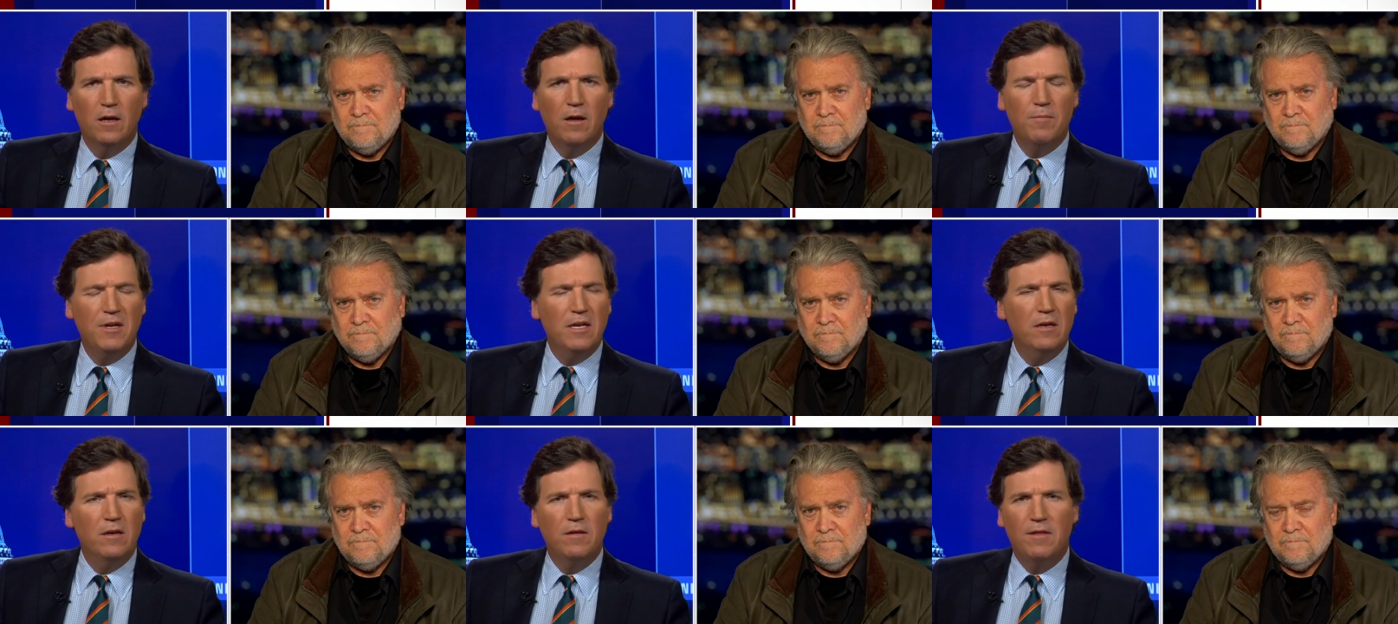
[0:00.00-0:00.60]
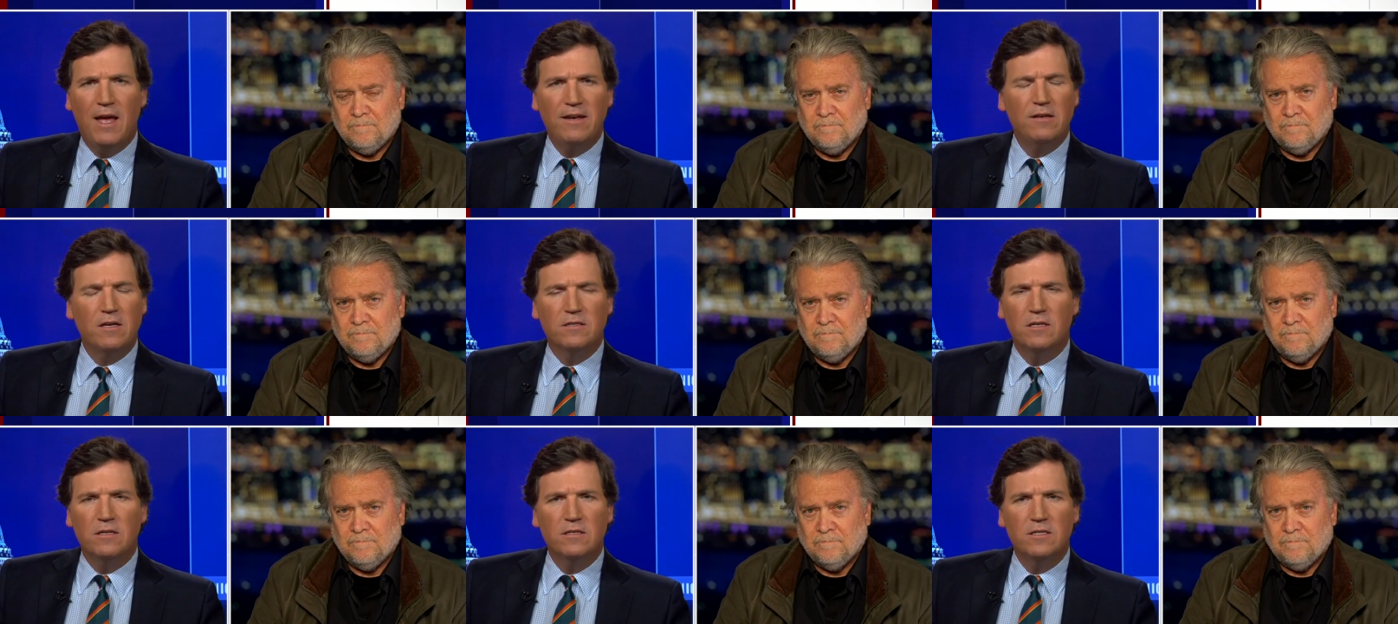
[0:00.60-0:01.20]
Speaker 1: I mean, that
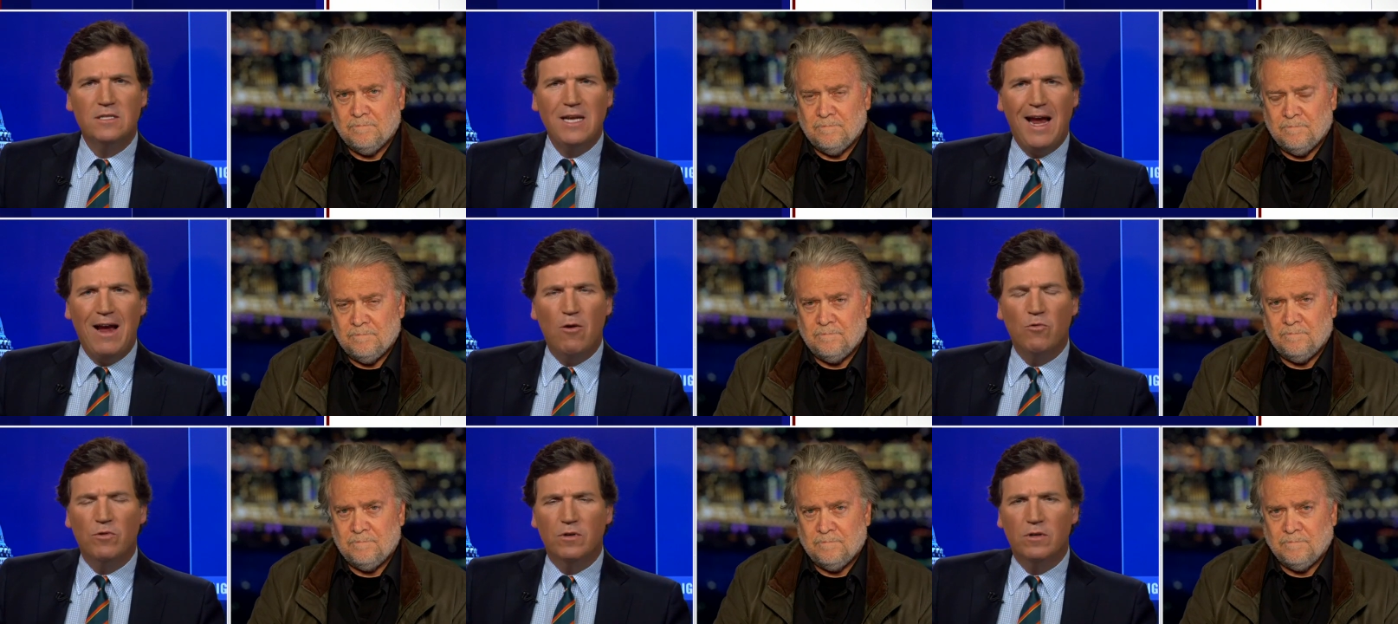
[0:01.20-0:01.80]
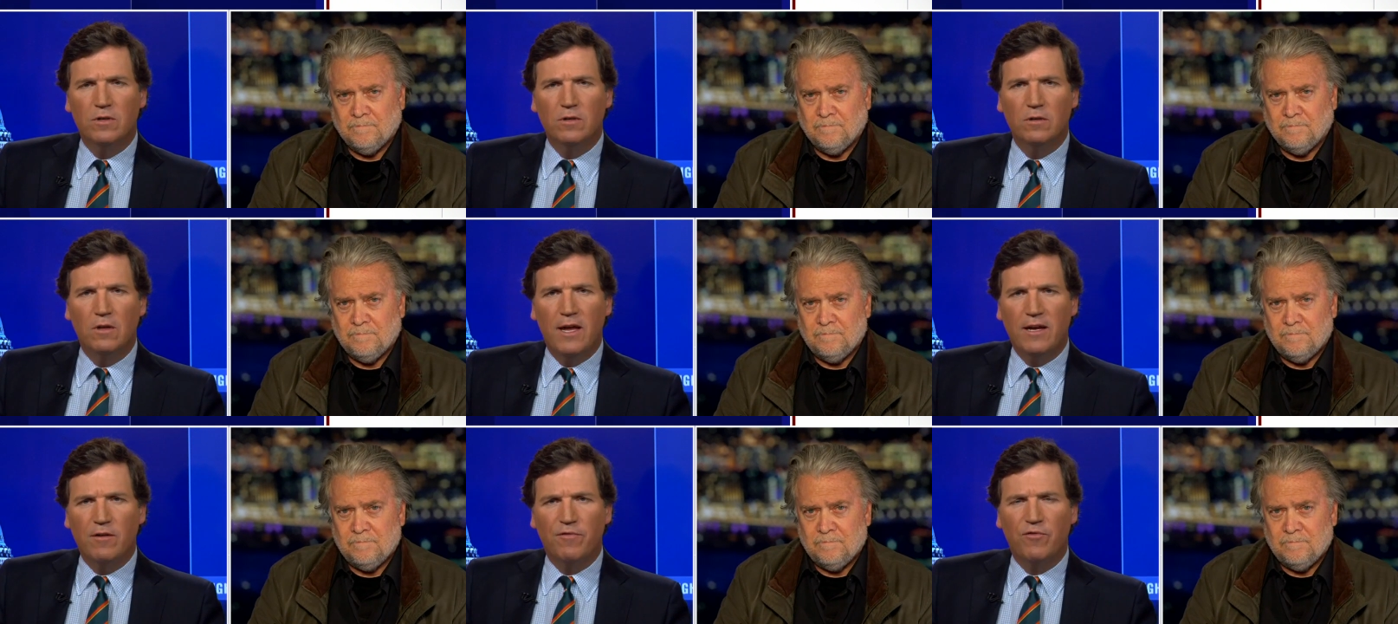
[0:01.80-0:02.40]
doesn't sound
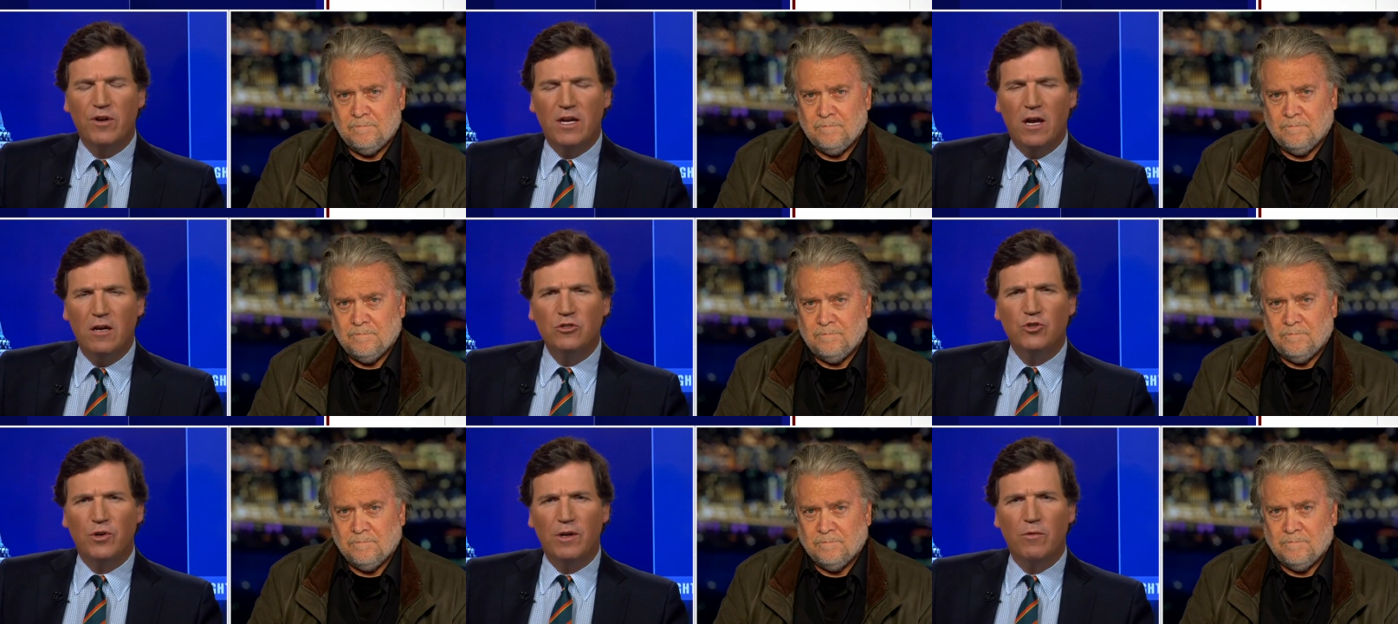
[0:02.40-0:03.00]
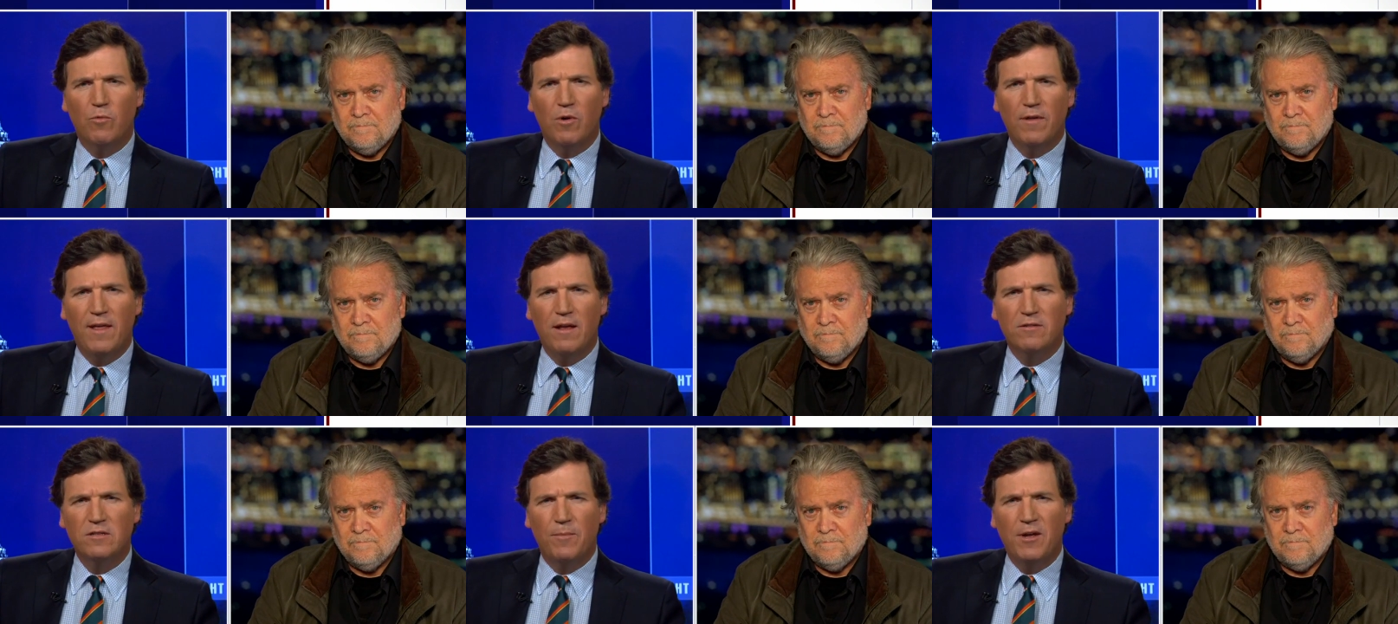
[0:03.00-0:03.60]
like a free country where
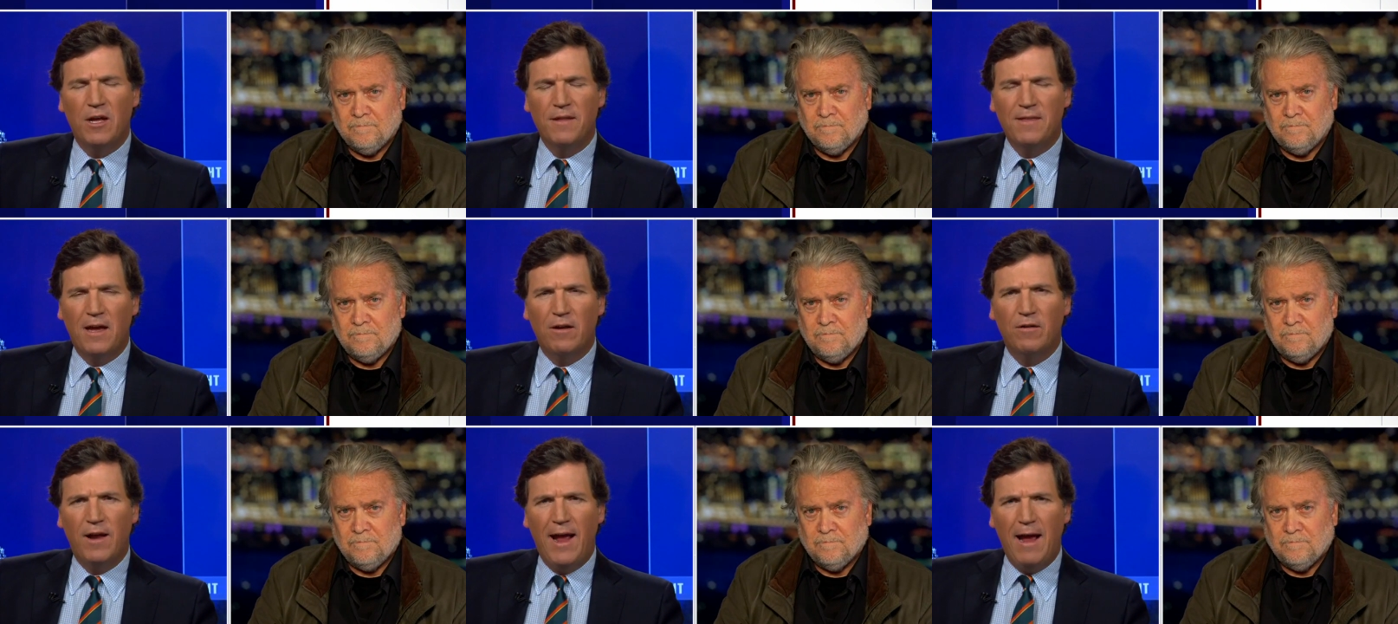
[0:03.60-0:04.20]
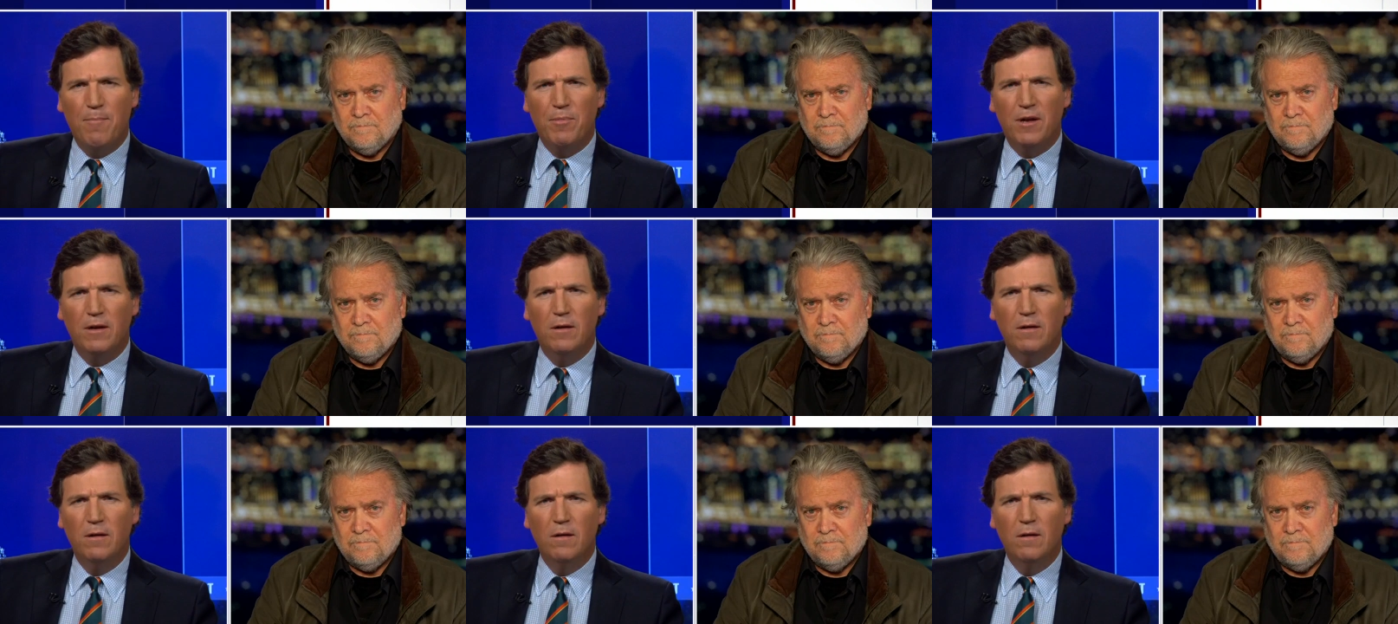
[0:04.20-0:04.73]
that, something like that could happen.